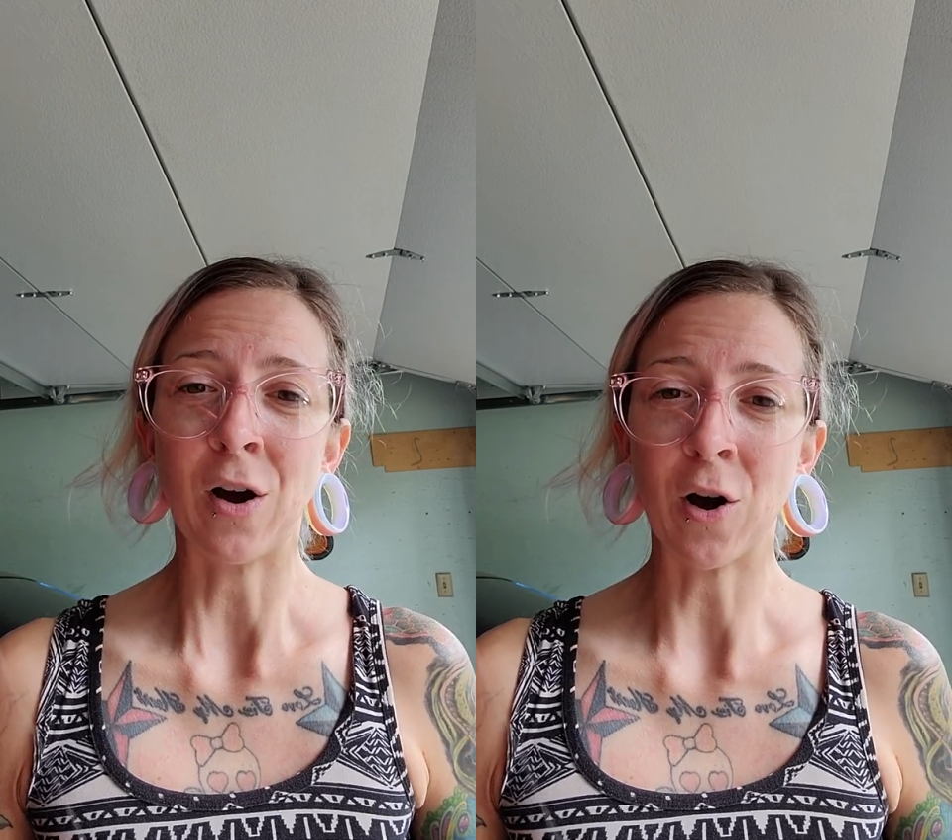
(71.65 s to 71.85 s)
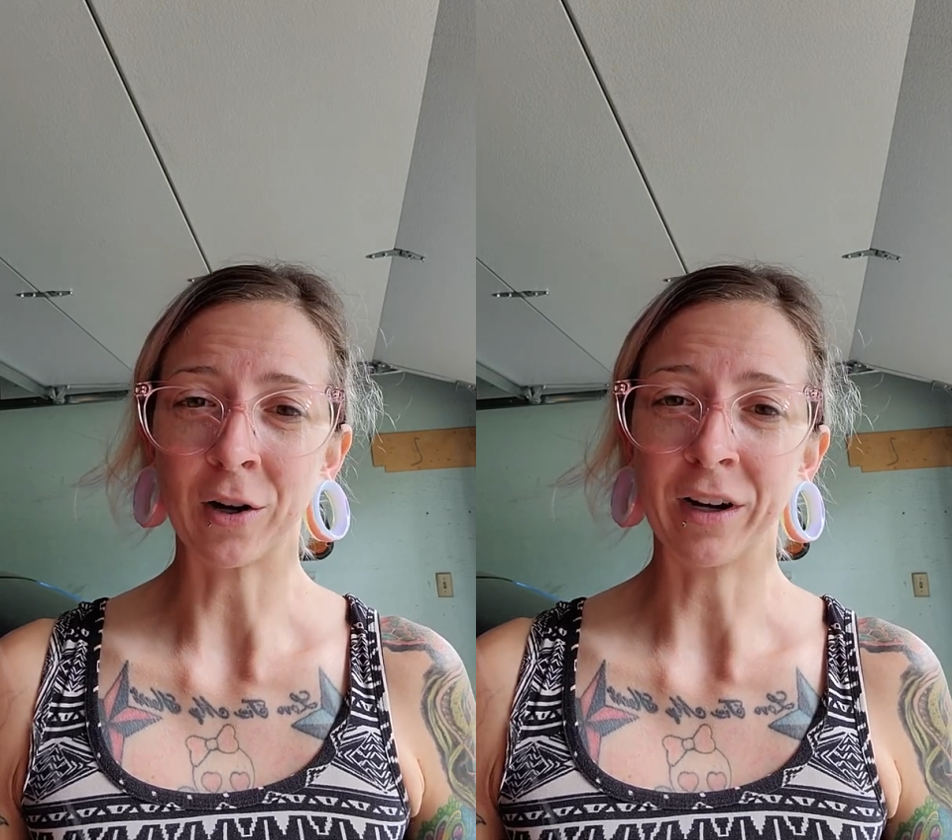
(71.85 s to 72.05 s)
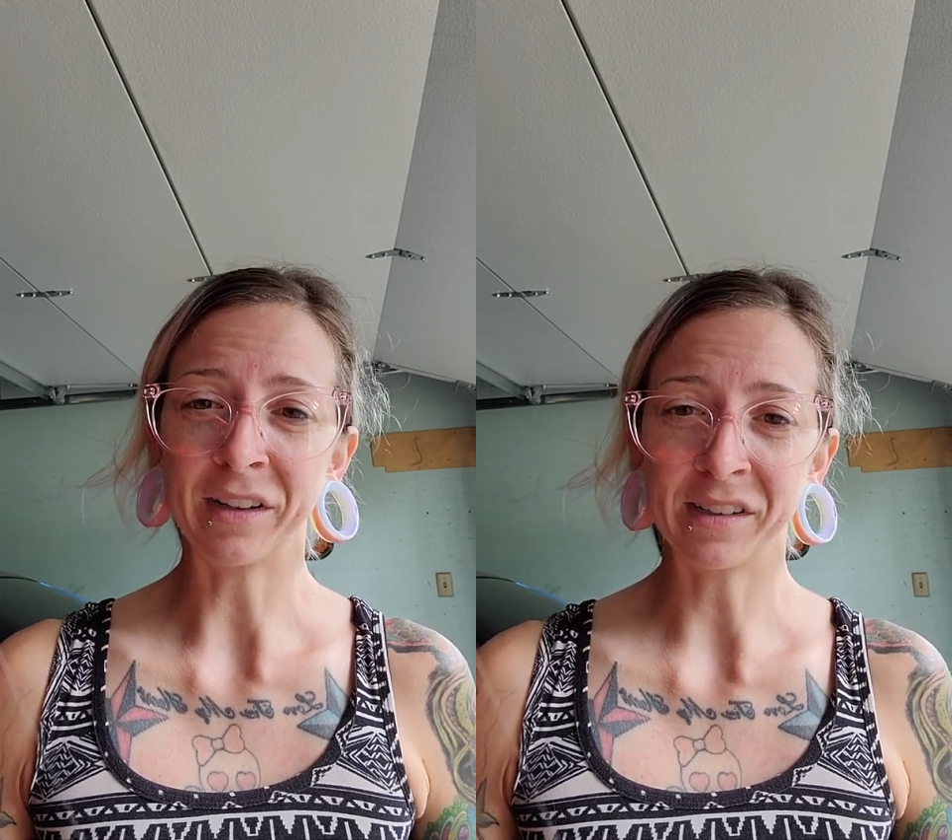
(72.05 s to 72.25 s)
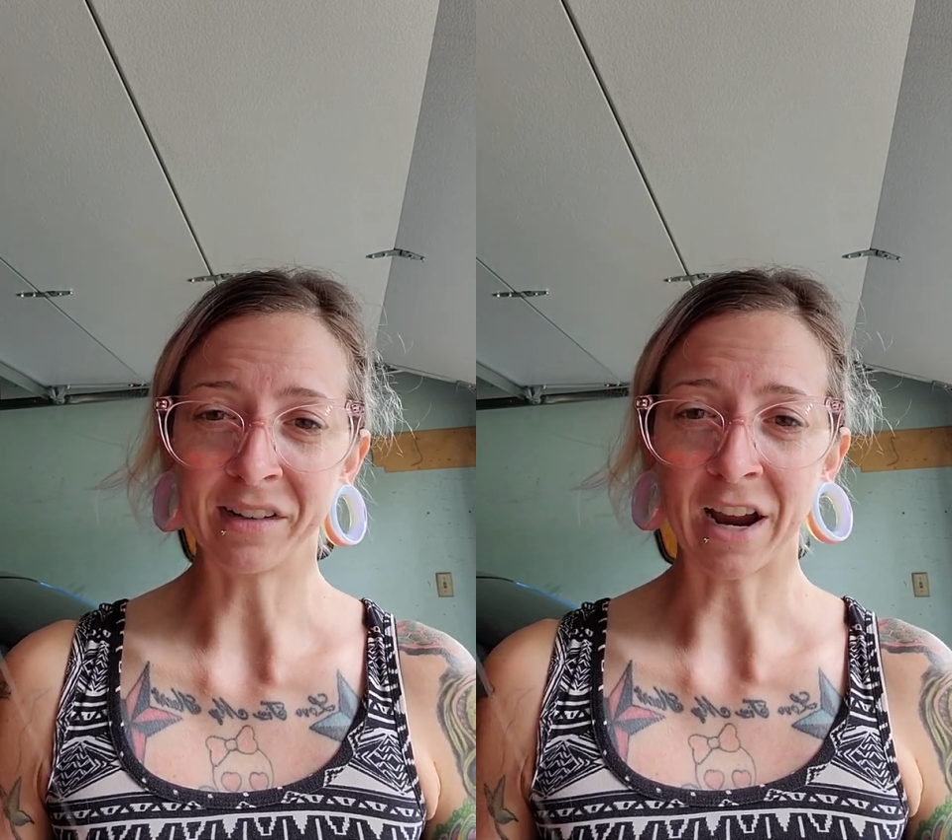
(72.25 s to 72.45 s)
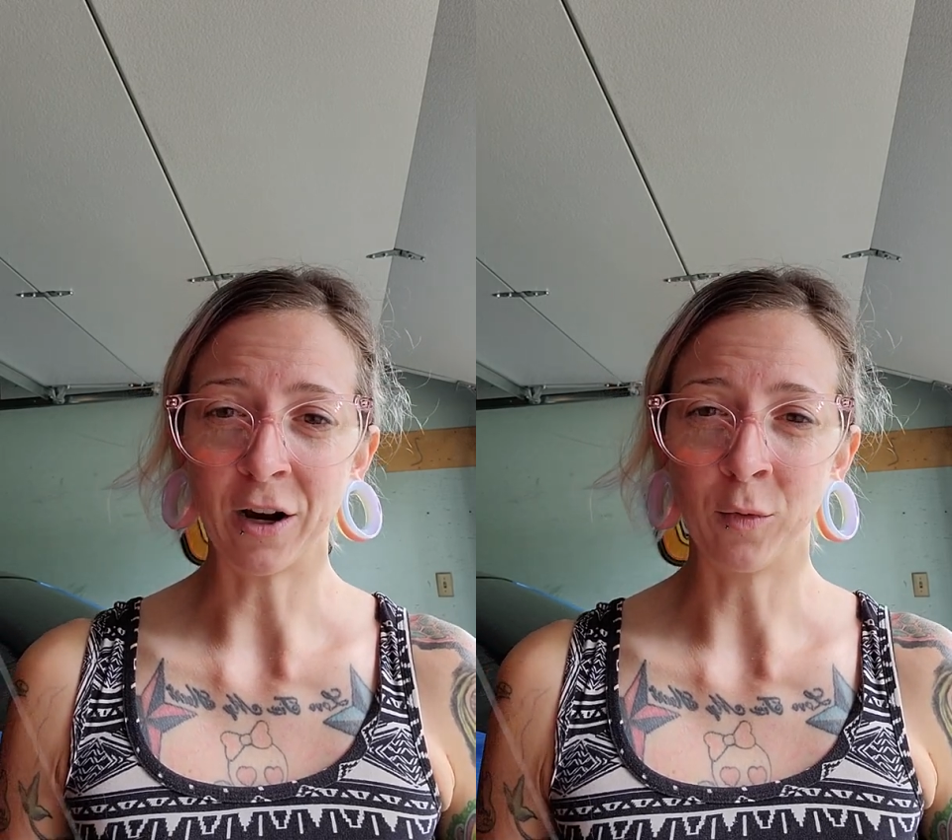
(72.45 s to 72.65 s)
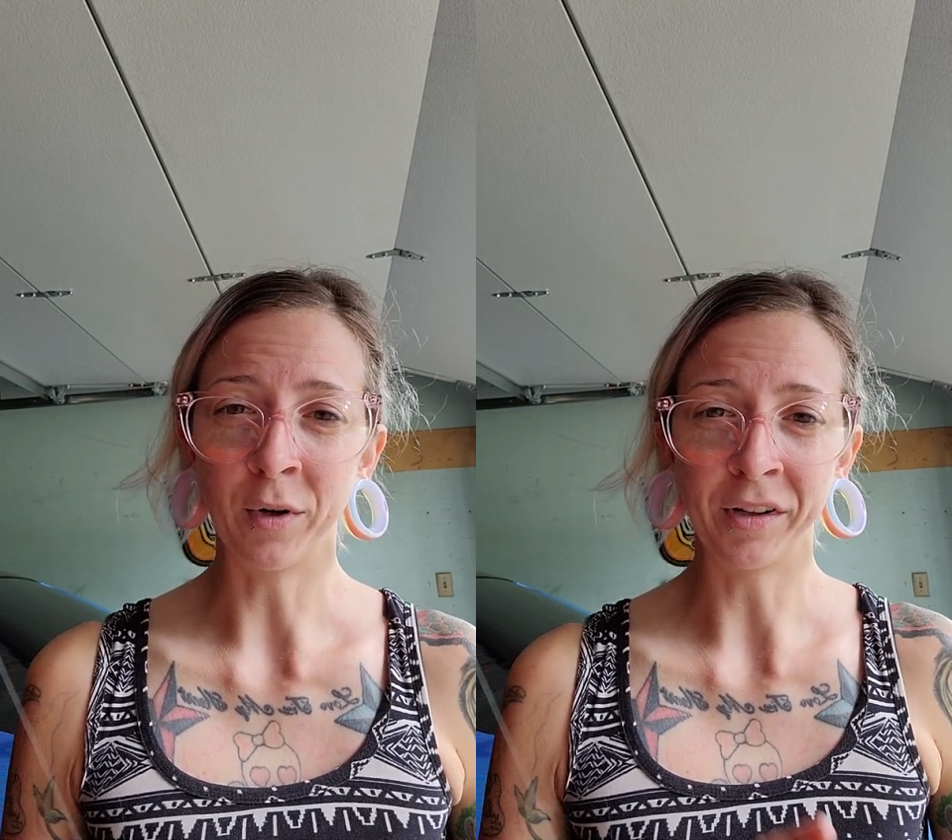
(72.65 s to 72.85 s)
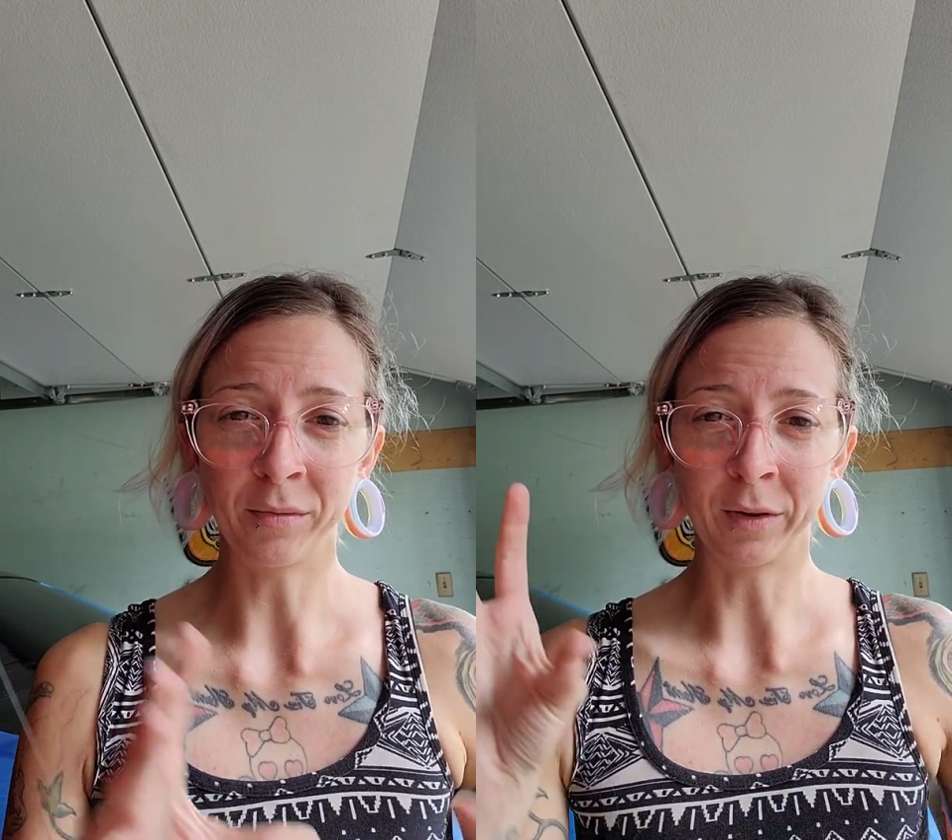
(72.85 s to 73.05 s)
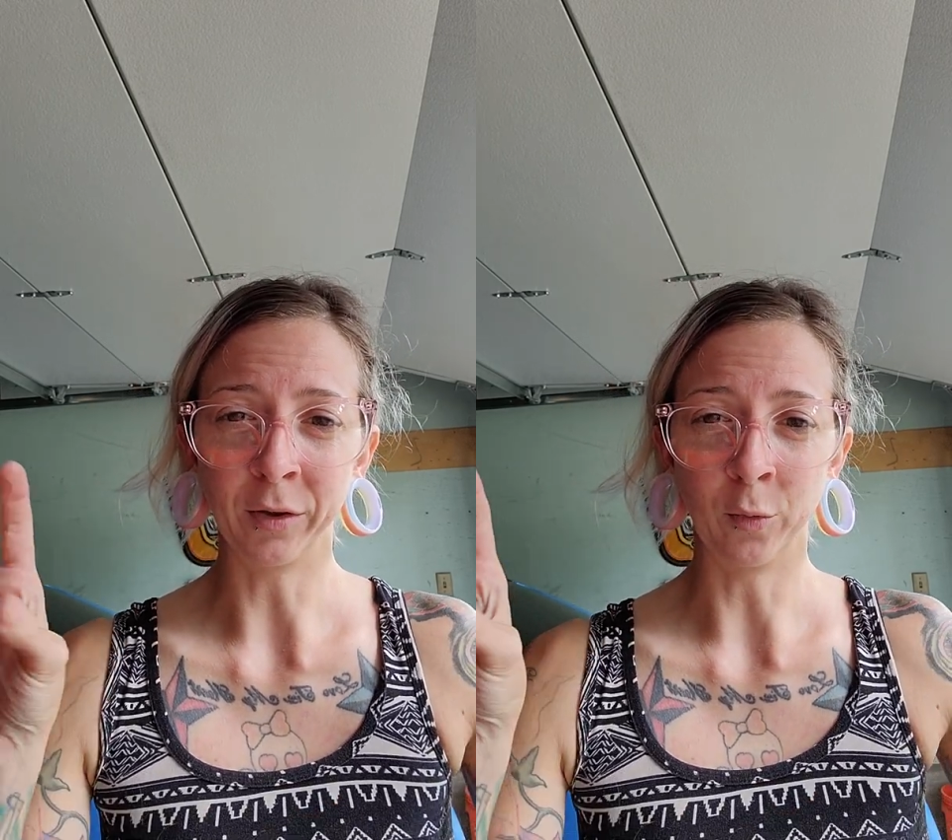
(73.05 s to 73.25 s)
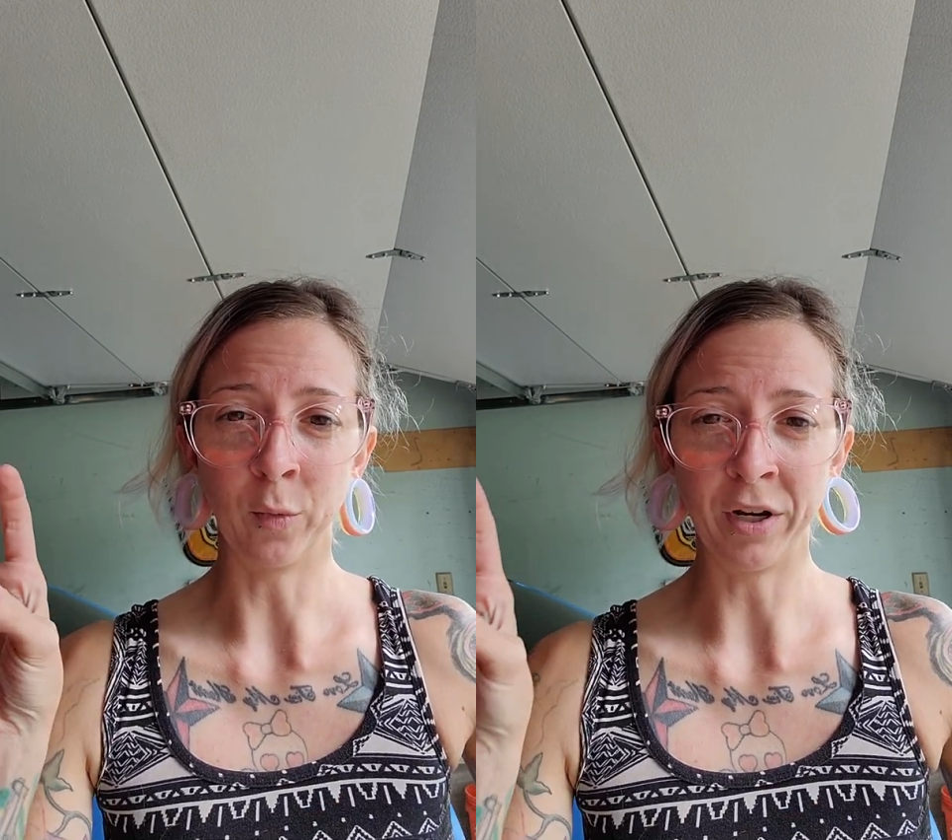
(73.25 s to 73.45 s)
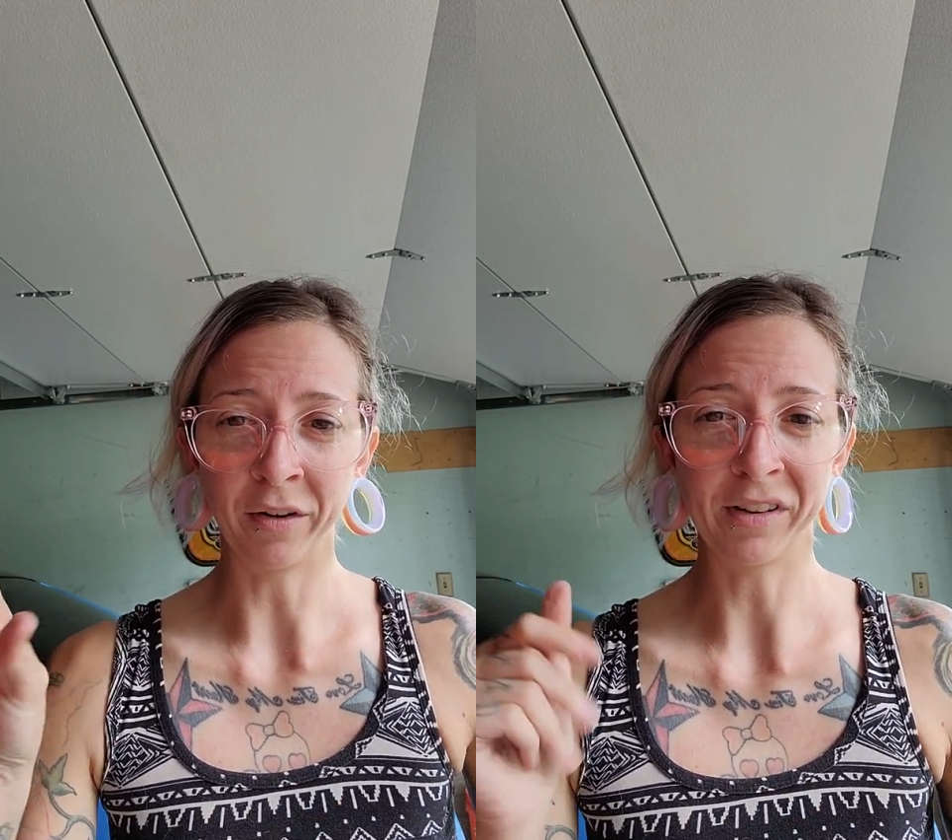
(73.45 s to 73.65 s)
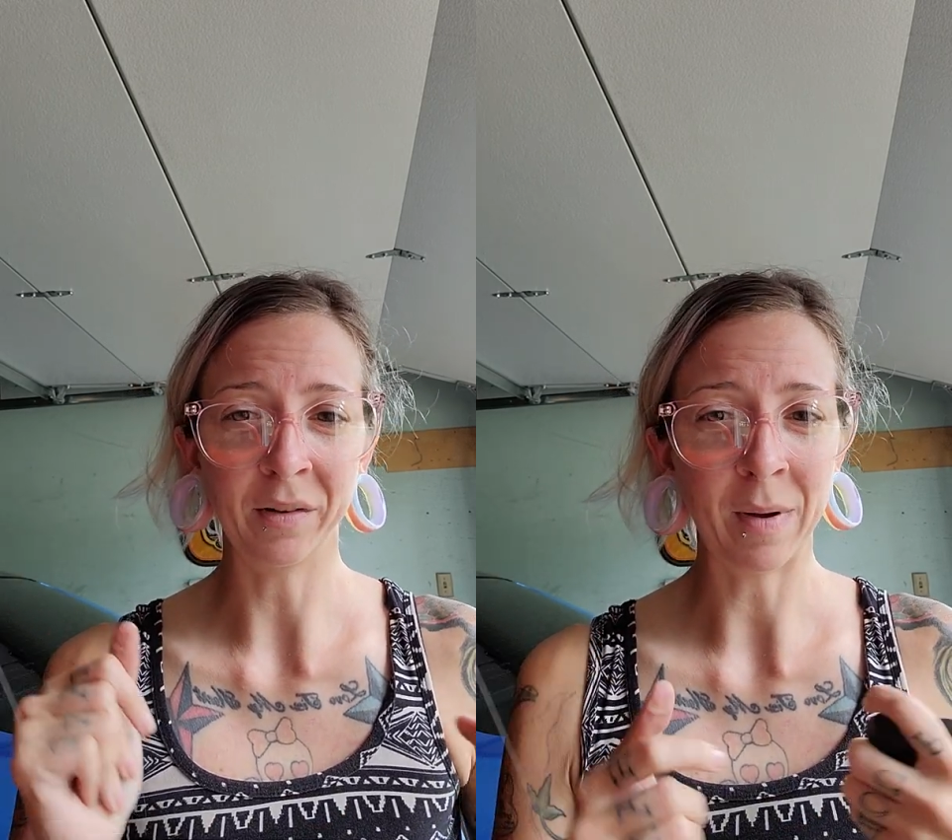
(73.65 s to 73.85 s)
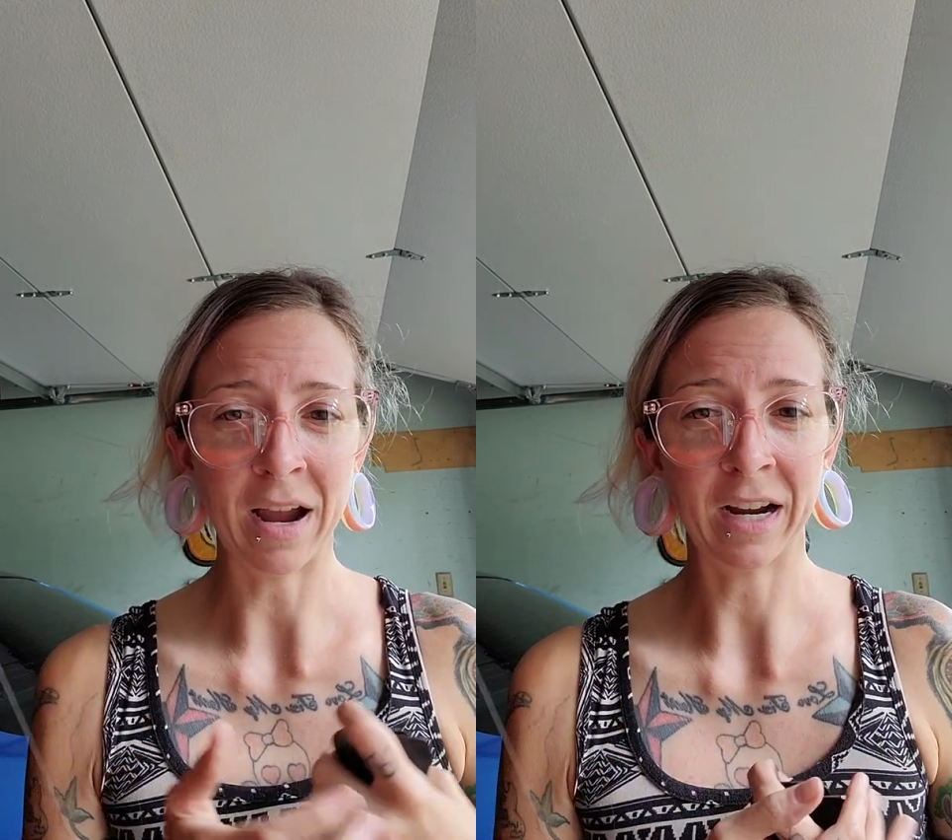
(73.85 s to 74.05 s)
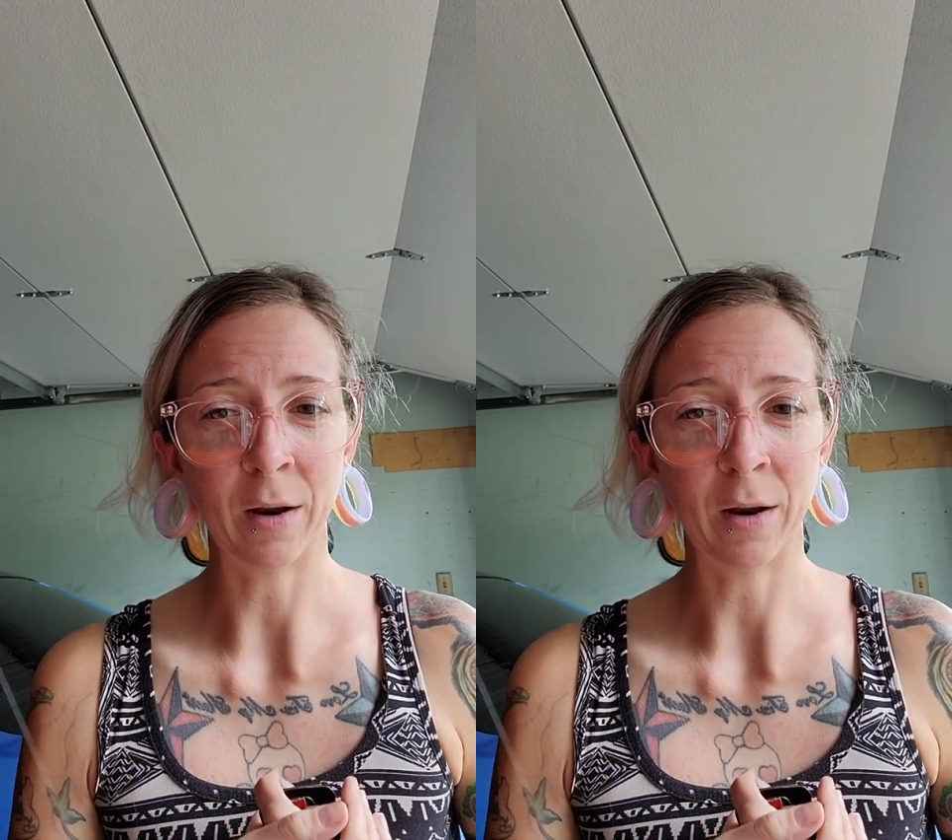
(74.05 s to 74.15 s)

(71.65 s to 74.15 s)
RS style ones with little windows in the back.